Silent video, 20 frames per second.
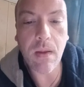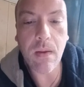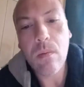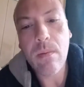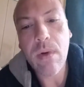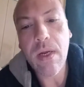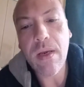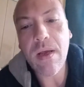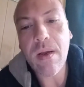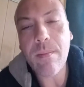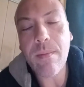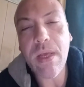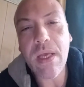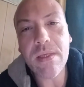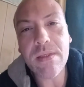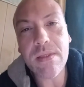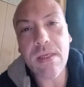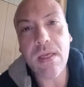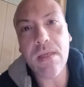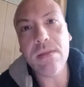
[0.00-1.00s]
Might not make
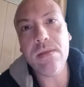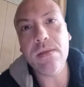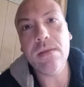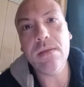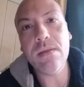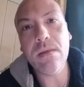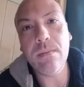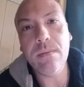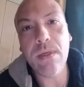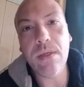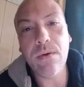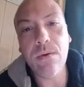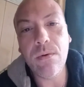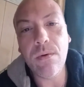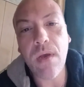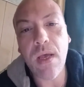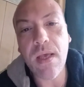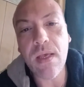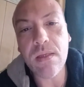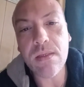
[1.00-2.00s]
sense to somebody who
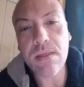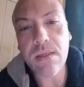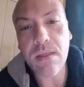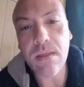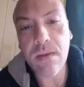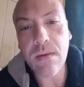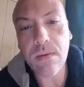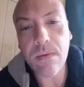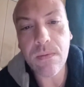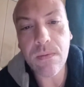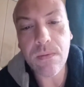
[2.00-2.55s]
hates it.